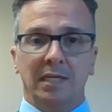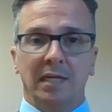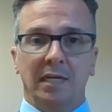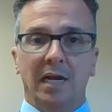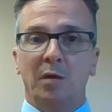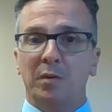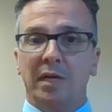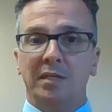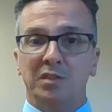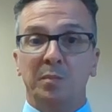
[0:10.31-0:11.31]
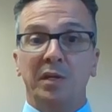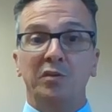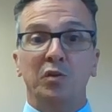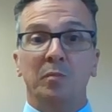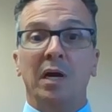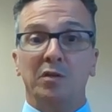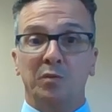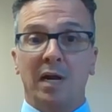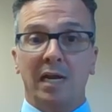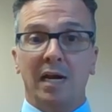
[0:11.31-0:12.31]
And I would like to speak to you about
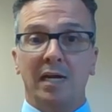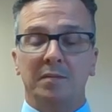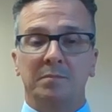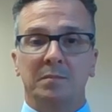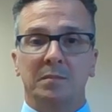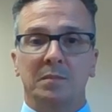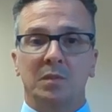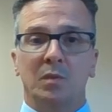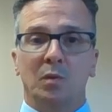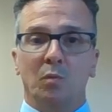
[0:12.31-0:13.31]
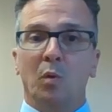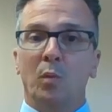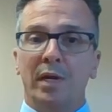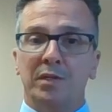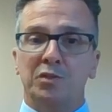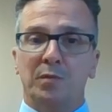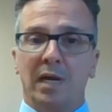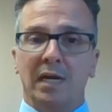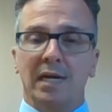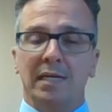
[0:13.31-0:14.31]
dry eye. Well, what is
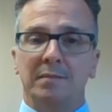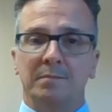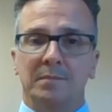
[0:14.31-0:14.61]
dry eye?